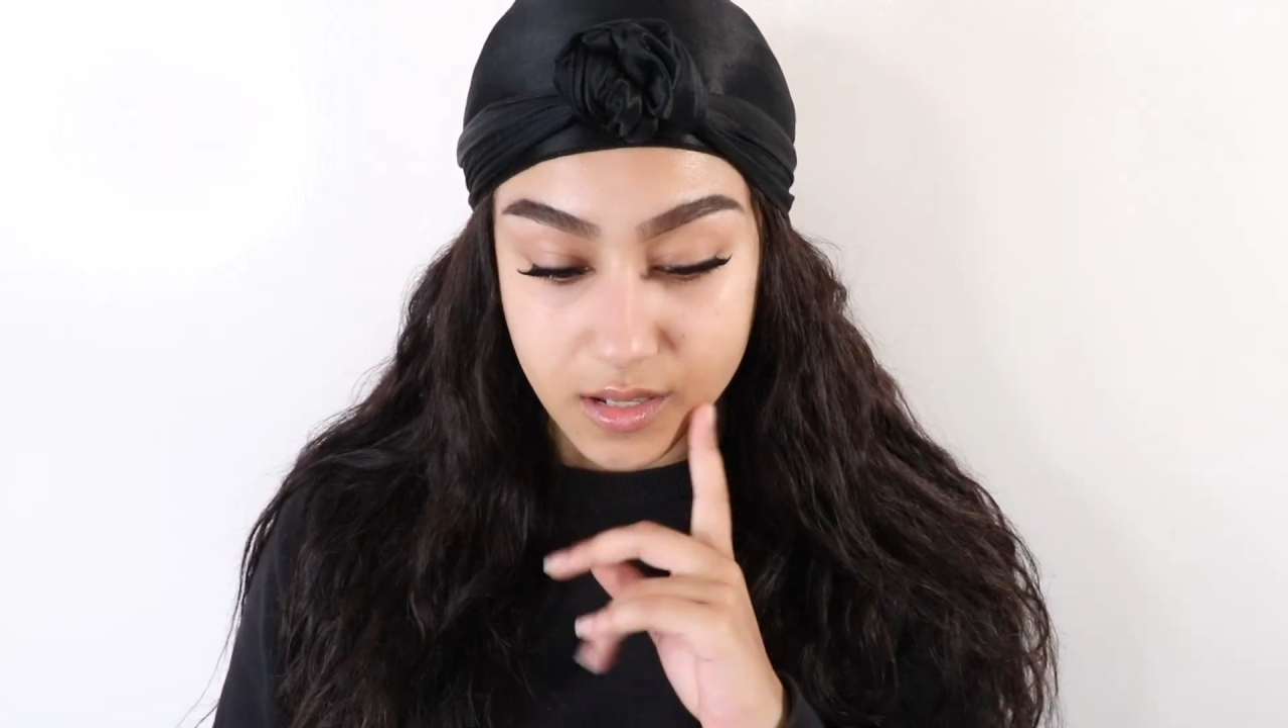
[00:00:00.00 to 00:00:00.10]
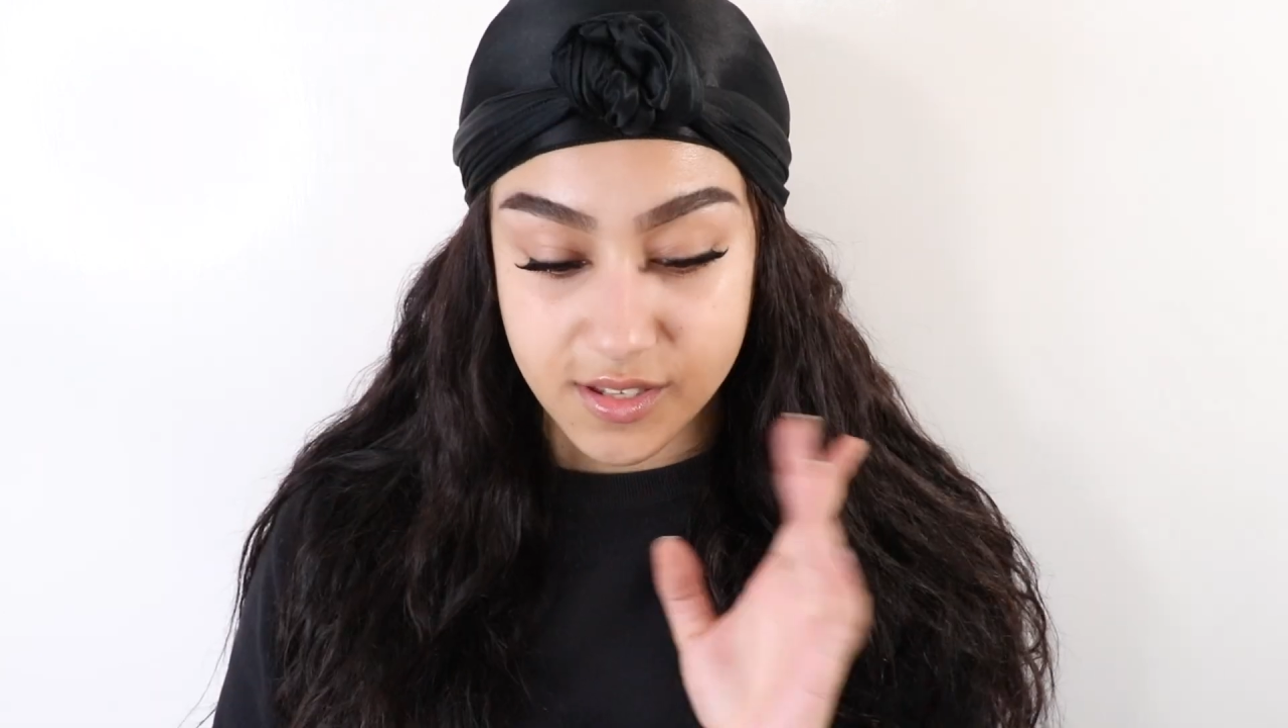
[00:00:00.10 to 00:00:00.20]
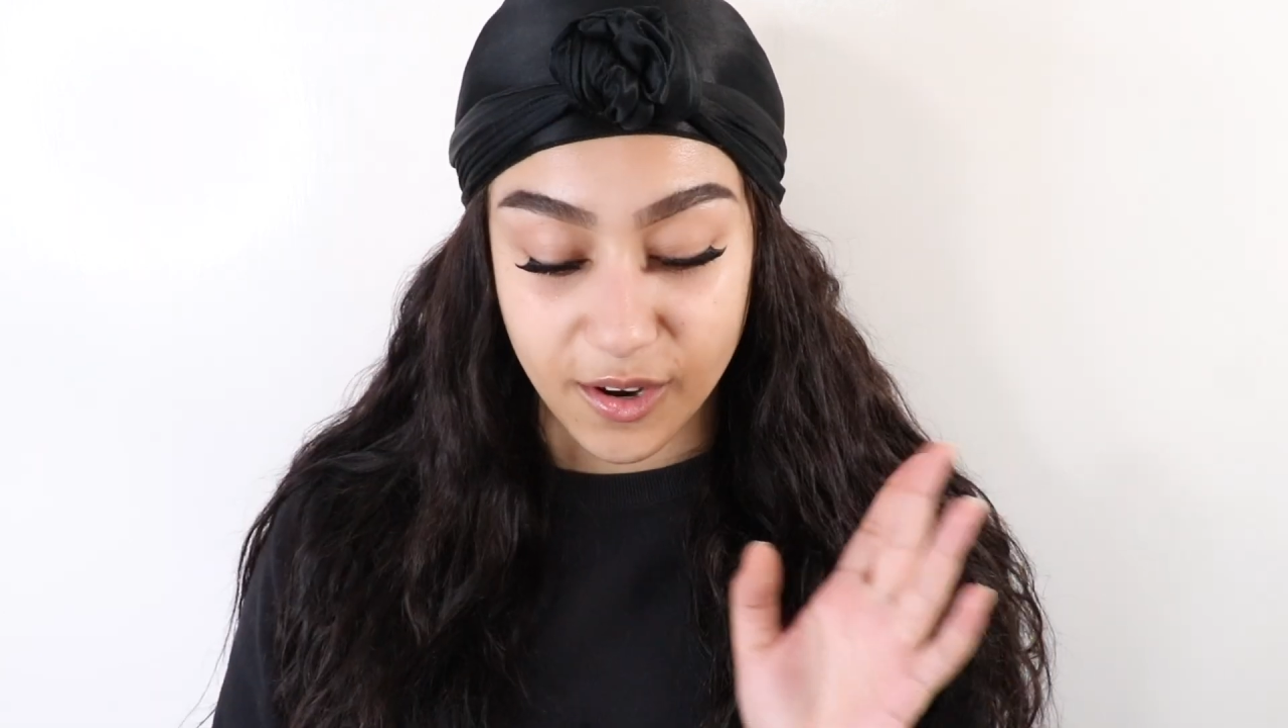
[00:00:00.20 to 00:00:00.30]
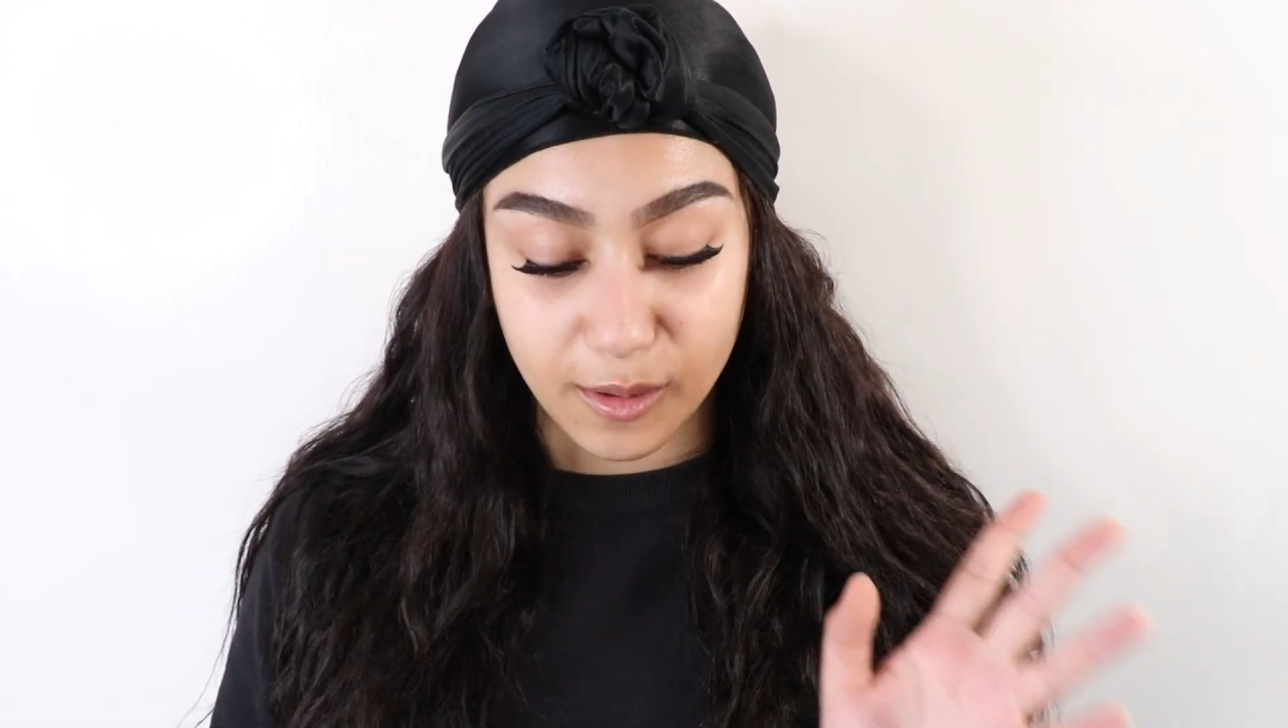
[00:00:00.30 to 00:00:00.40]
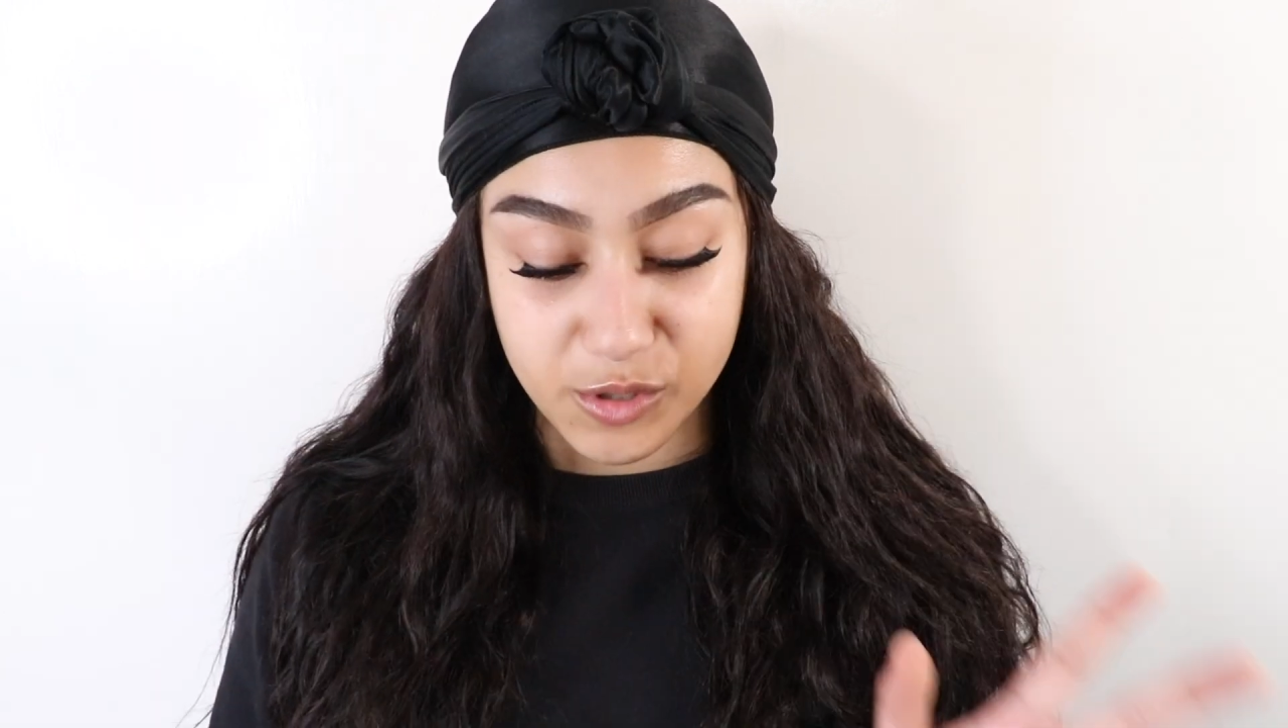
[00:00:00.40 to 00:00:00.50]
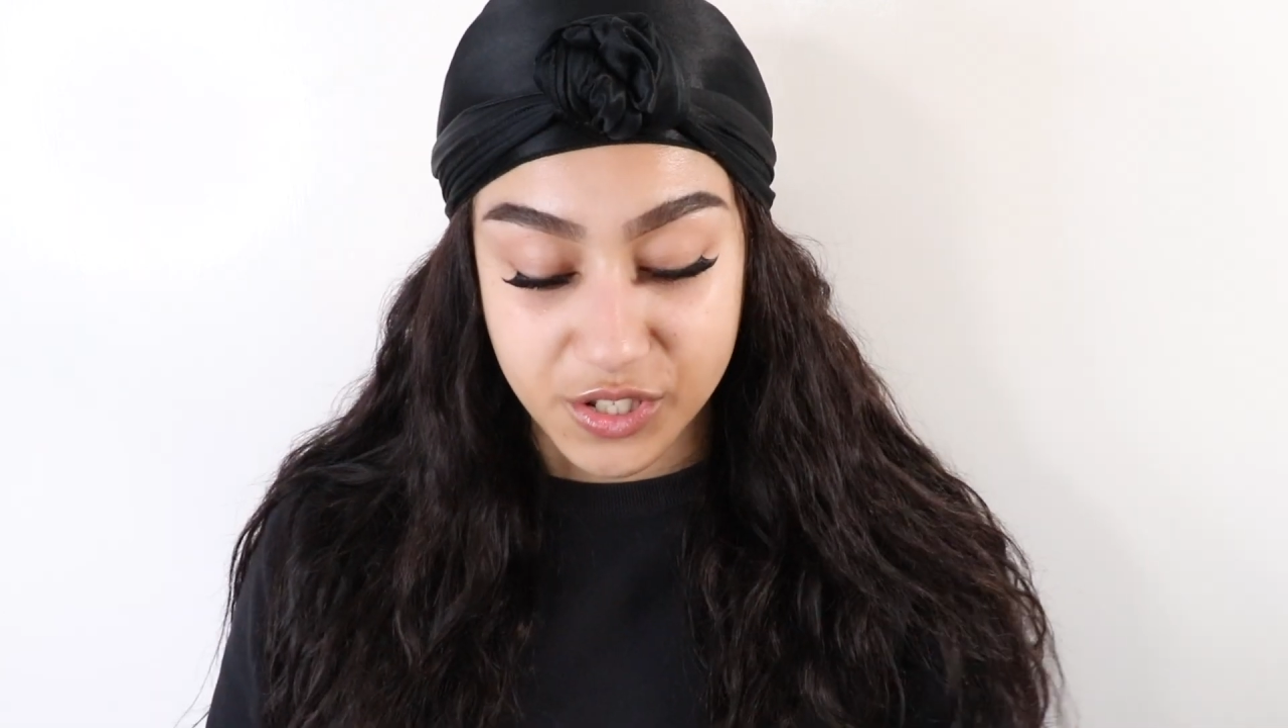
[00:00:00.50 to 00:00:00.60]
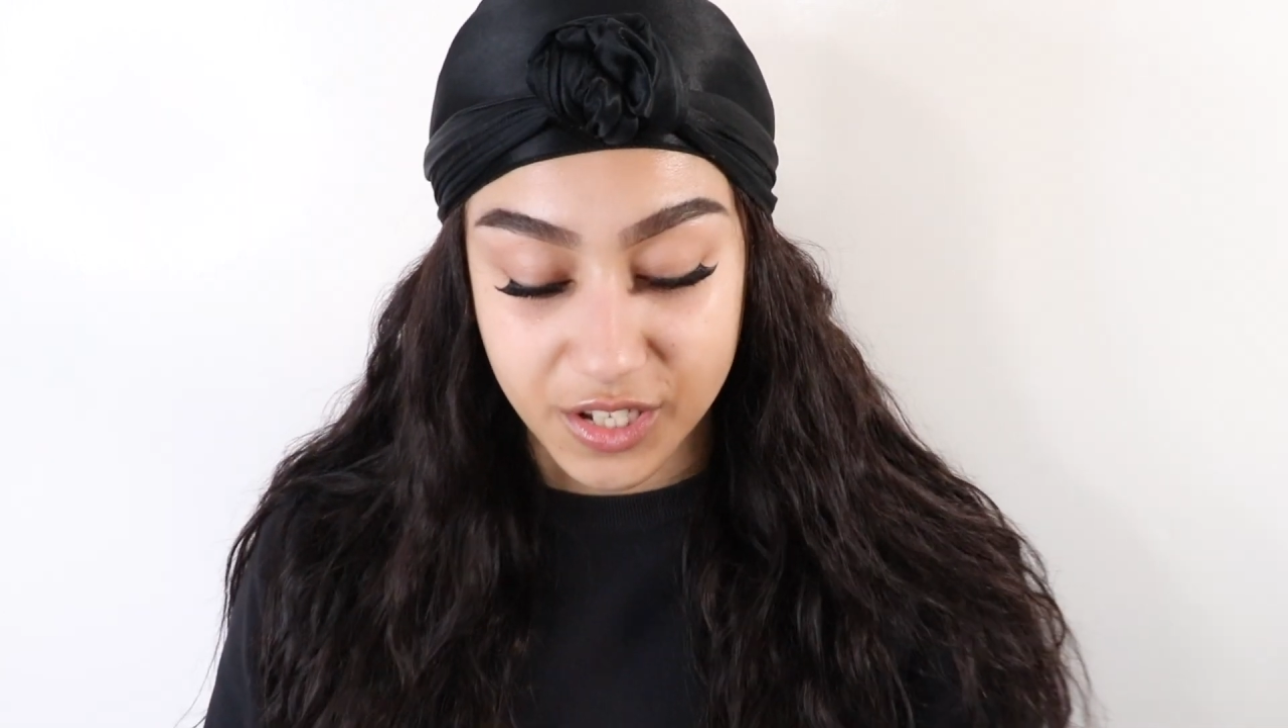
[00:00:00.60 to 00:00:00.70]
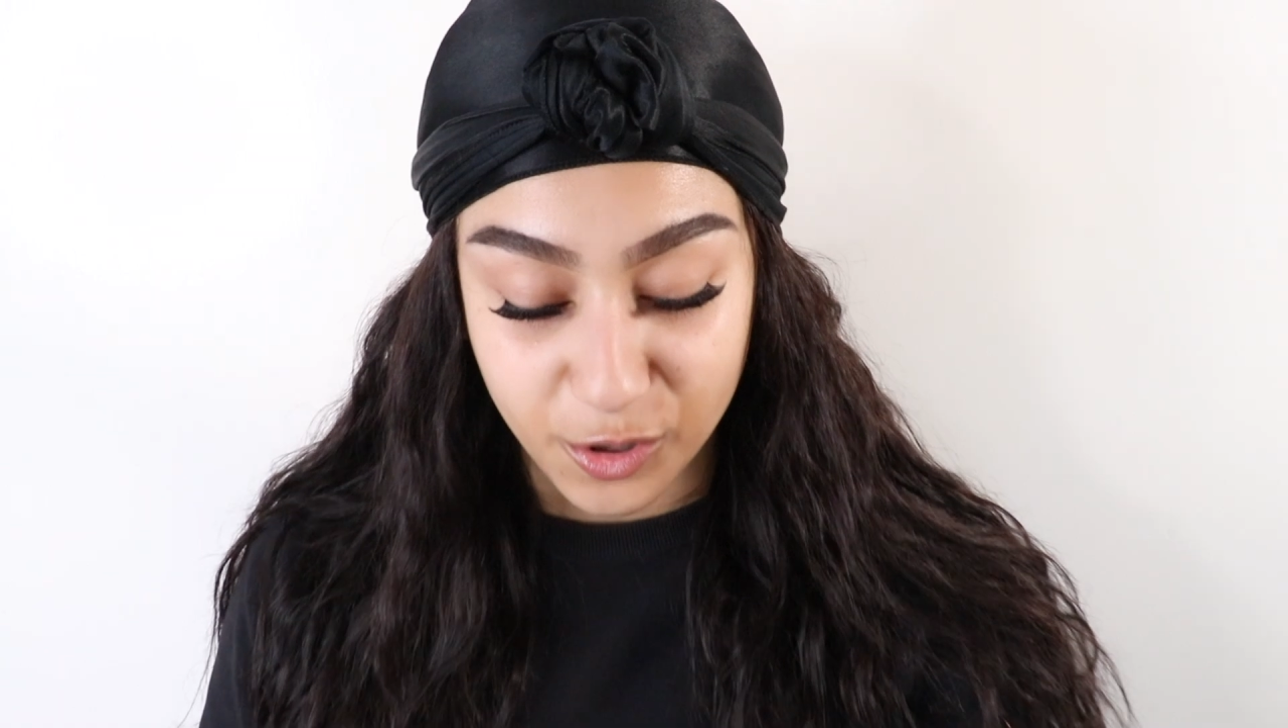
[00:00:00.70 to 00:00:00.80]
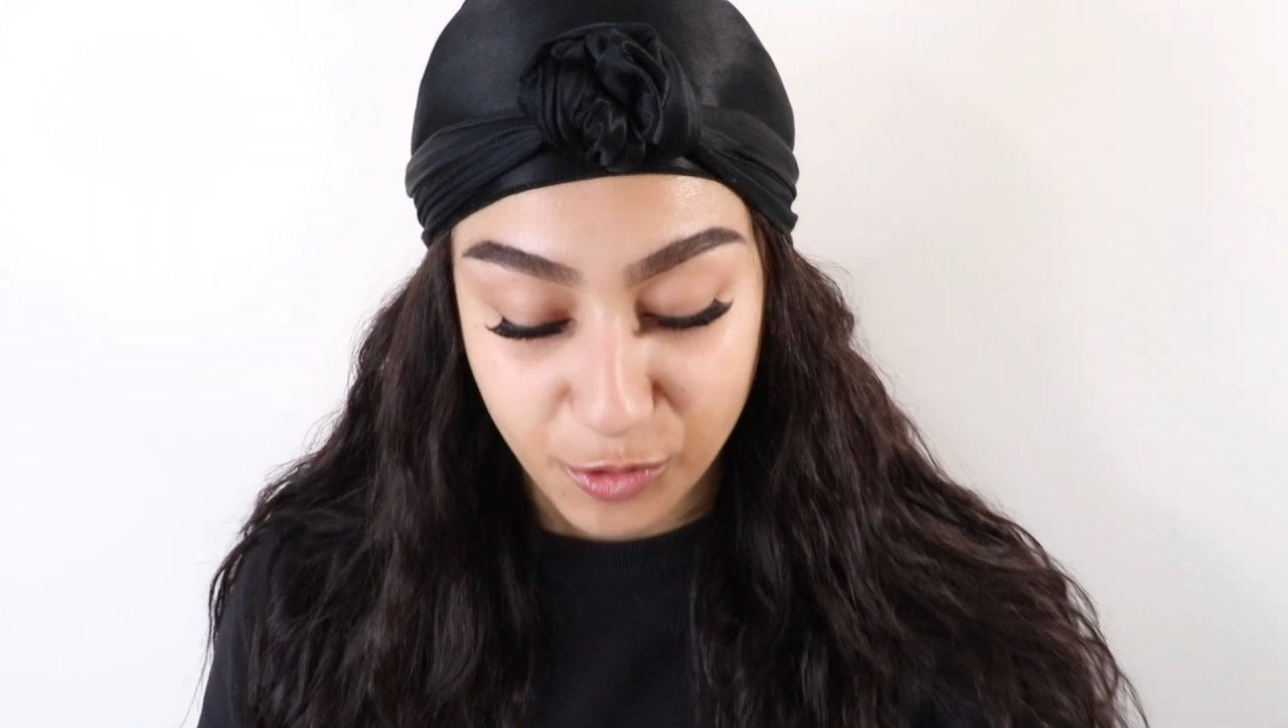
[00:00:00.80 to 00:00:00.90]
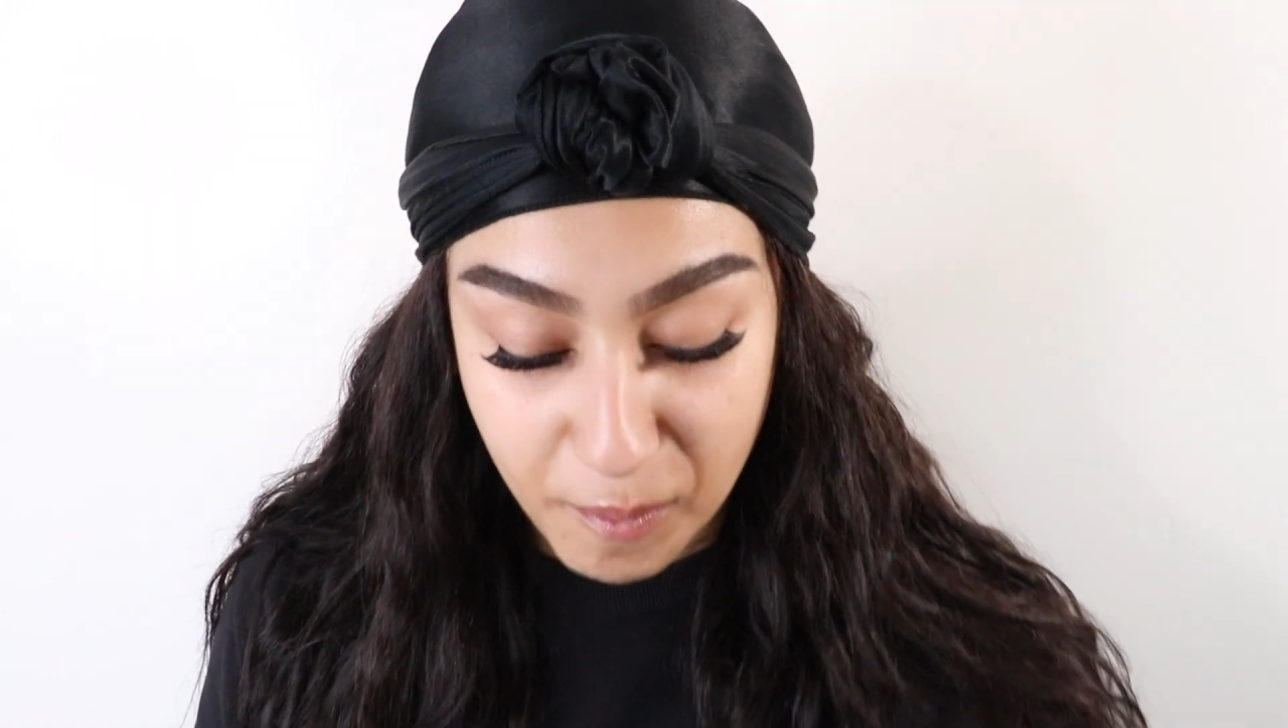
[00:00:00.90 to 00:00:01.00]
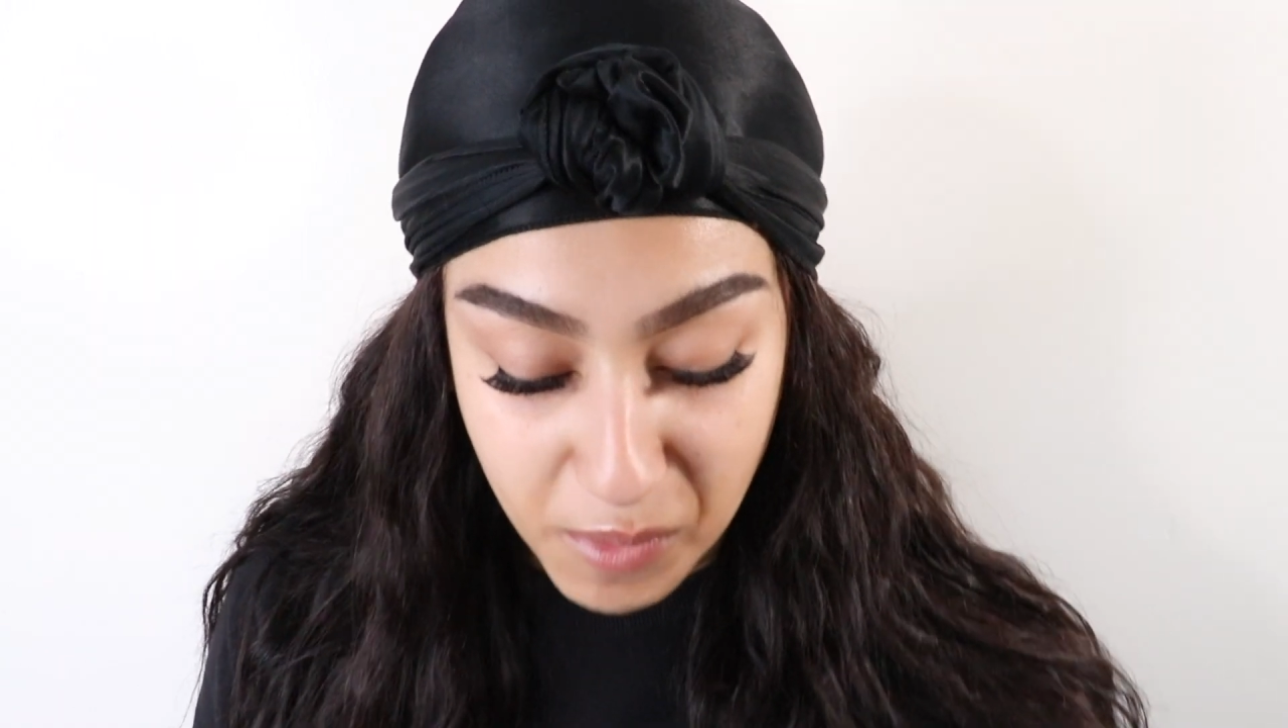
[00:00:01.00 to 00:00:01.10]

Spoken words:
So I'm just gonna grab